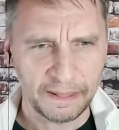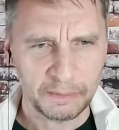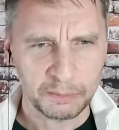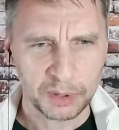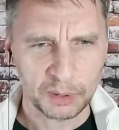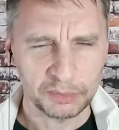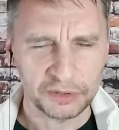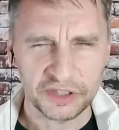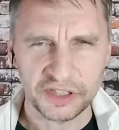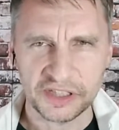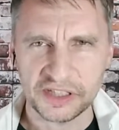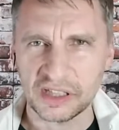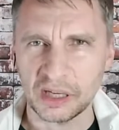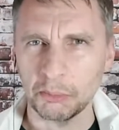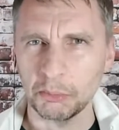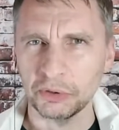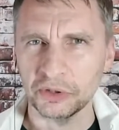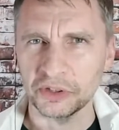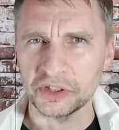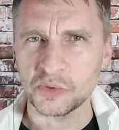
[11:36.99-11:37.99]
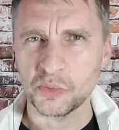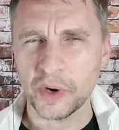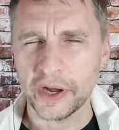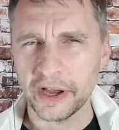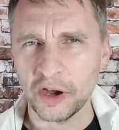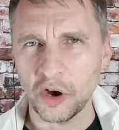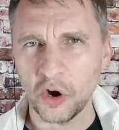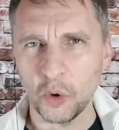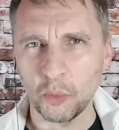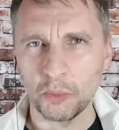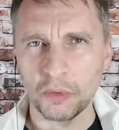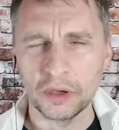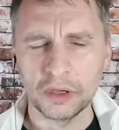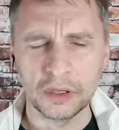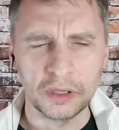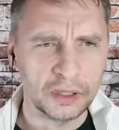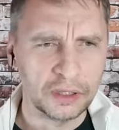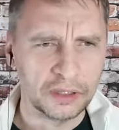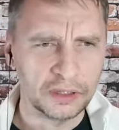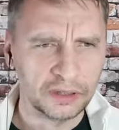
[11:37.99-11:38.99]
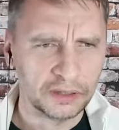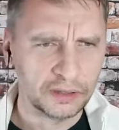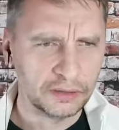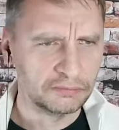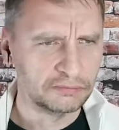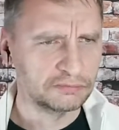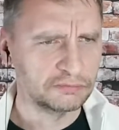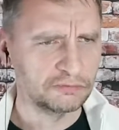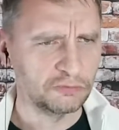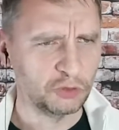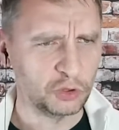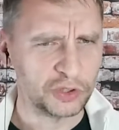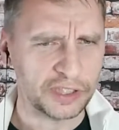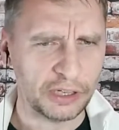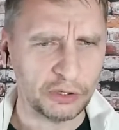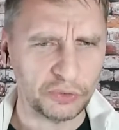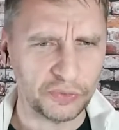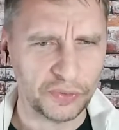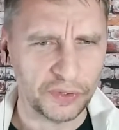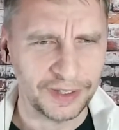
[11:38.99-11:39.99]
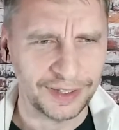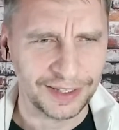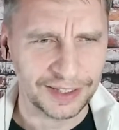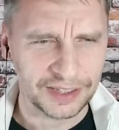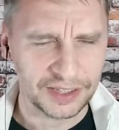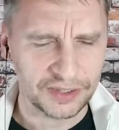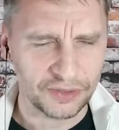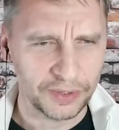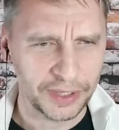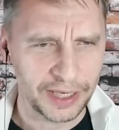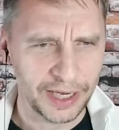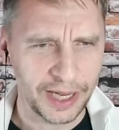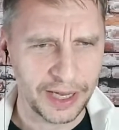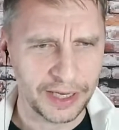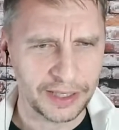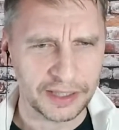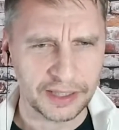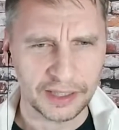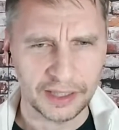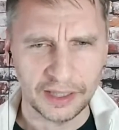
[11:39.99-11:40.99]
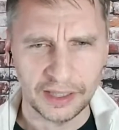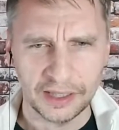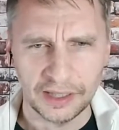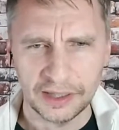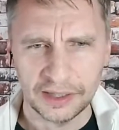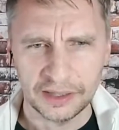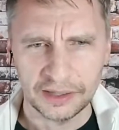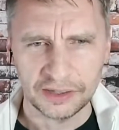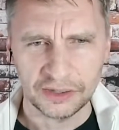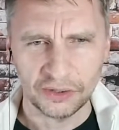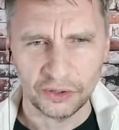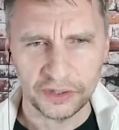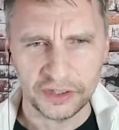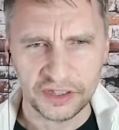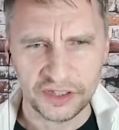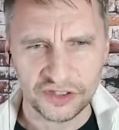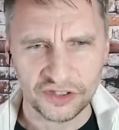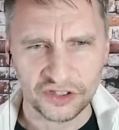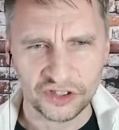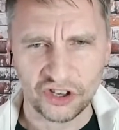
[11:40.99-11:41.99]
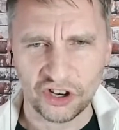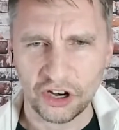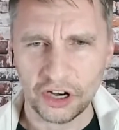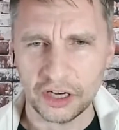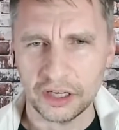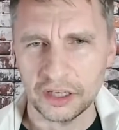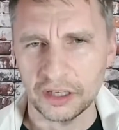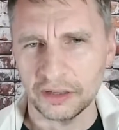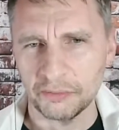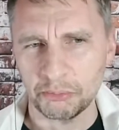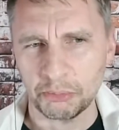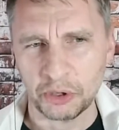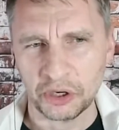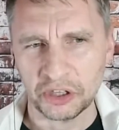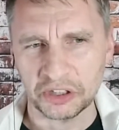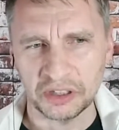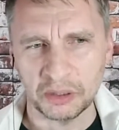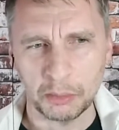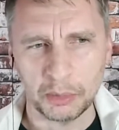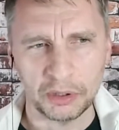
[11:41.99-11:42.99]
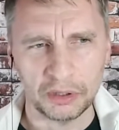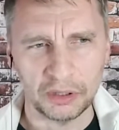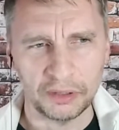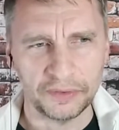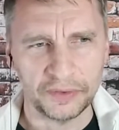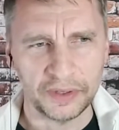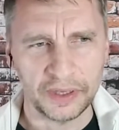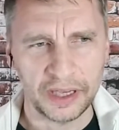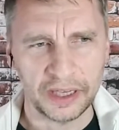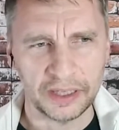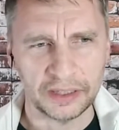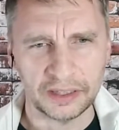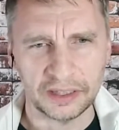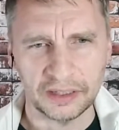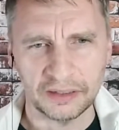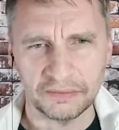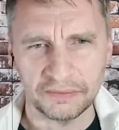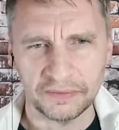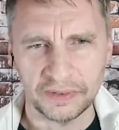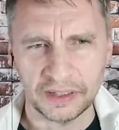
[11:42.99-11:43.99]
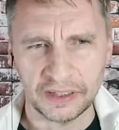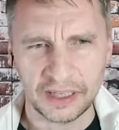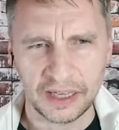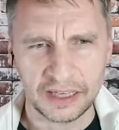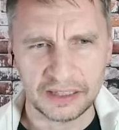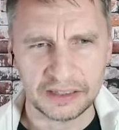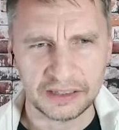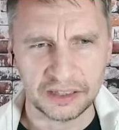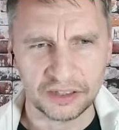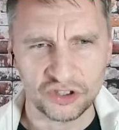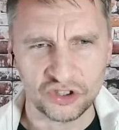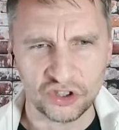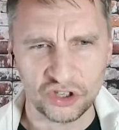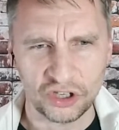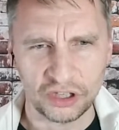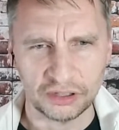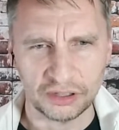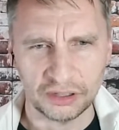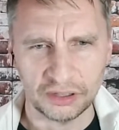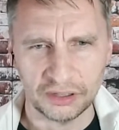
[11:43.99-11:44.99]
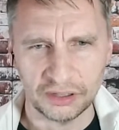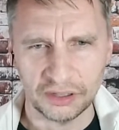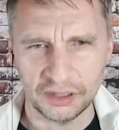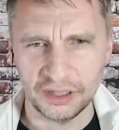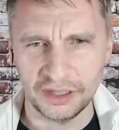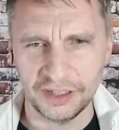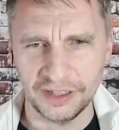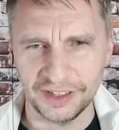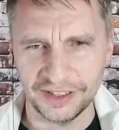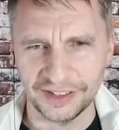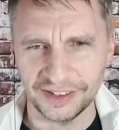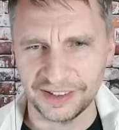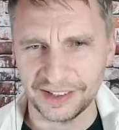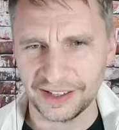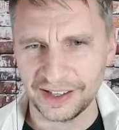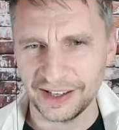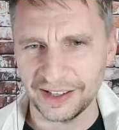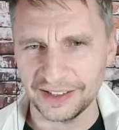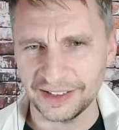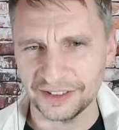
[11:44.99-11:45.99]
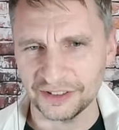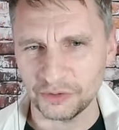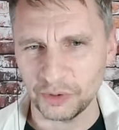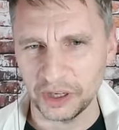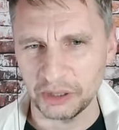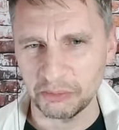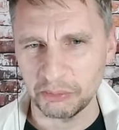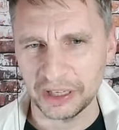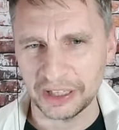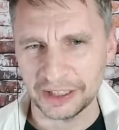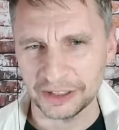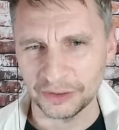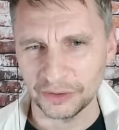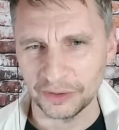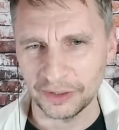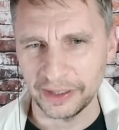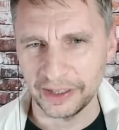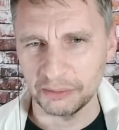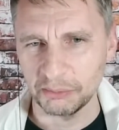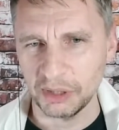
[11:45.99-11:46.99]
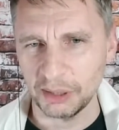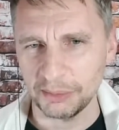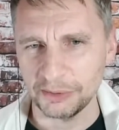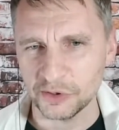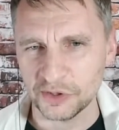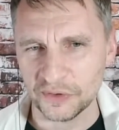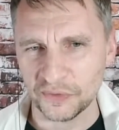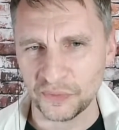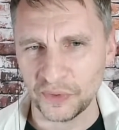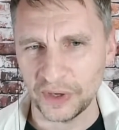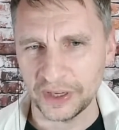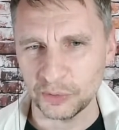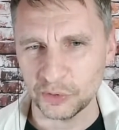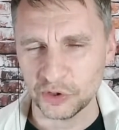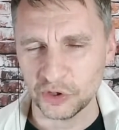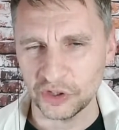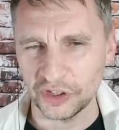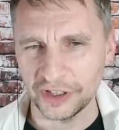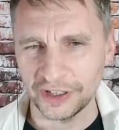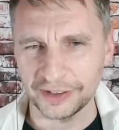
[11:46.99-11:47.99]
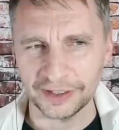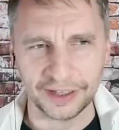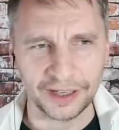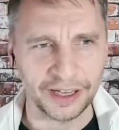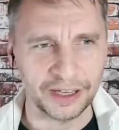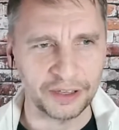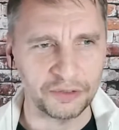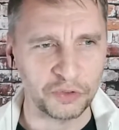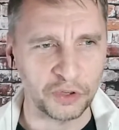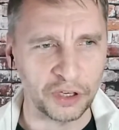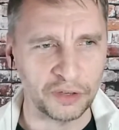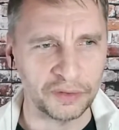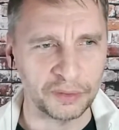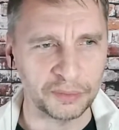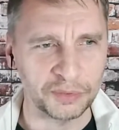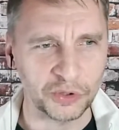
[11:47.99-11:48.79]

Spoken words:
Probably stumbled his way home. Was out for the next 3 days. So this is the car parked in the middle of the night. Fantastic shot. The guy didn't quite make it to the line. Maybe he was afraid he was going to hit the guy in front of him.